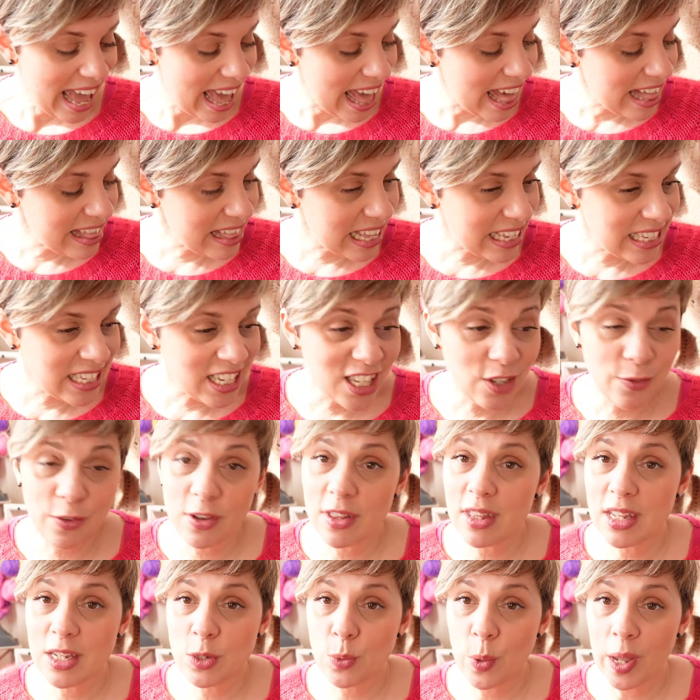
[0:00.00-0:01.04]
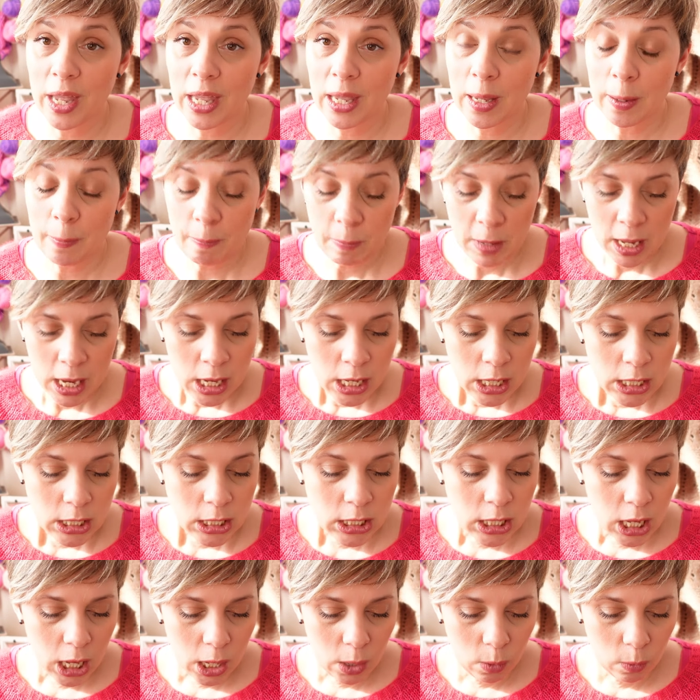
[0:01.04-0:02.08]
And that's it for this week.
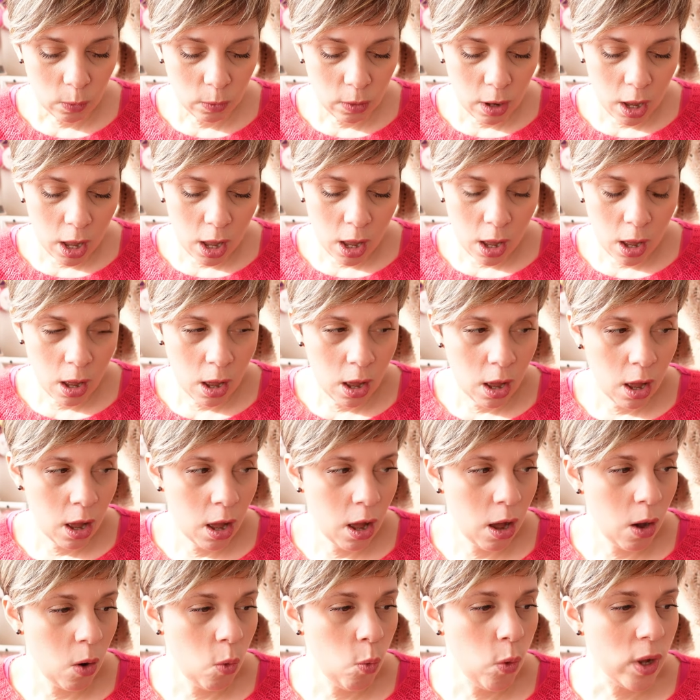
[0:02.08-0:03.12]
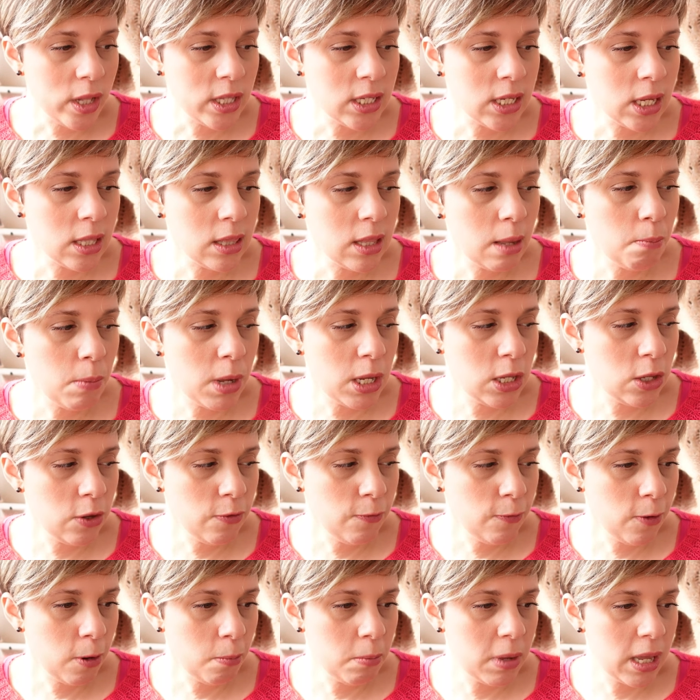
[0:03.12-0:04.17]
So what's on the menu
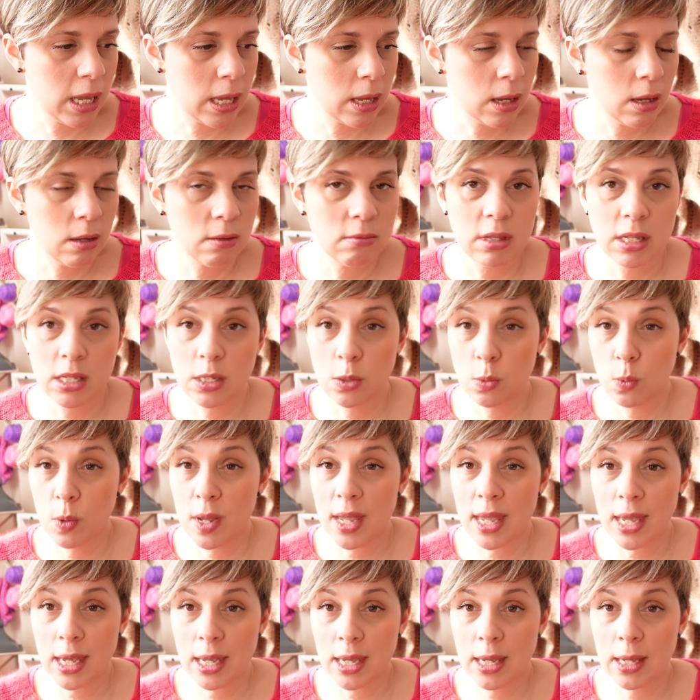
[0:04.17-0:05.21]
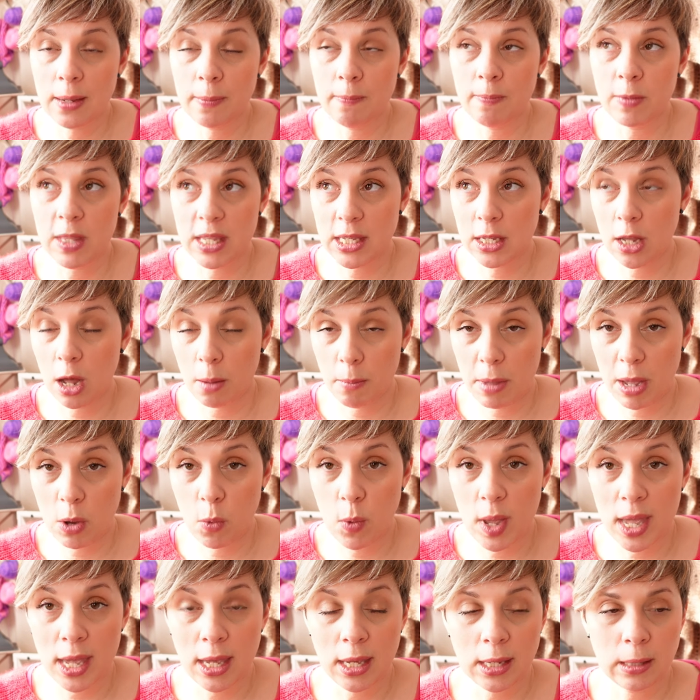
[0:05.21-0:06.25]
for me this week, this coming
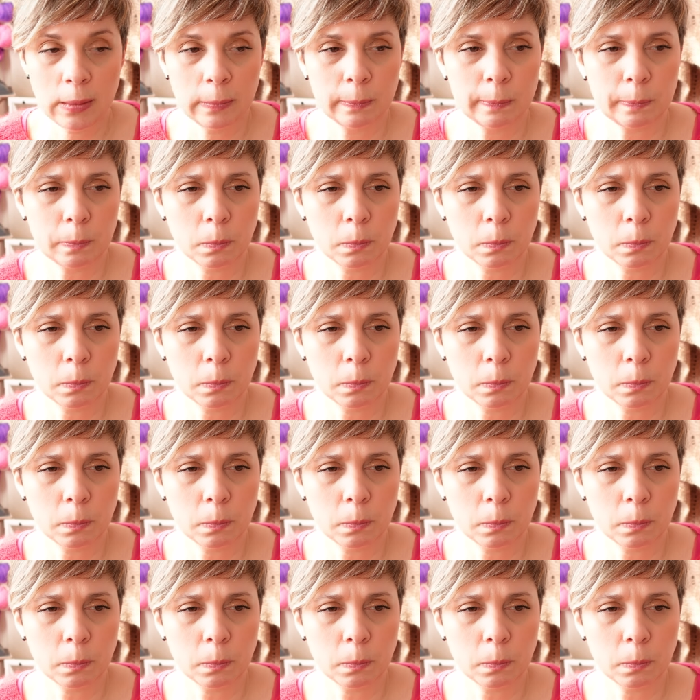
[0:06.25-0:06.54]
week?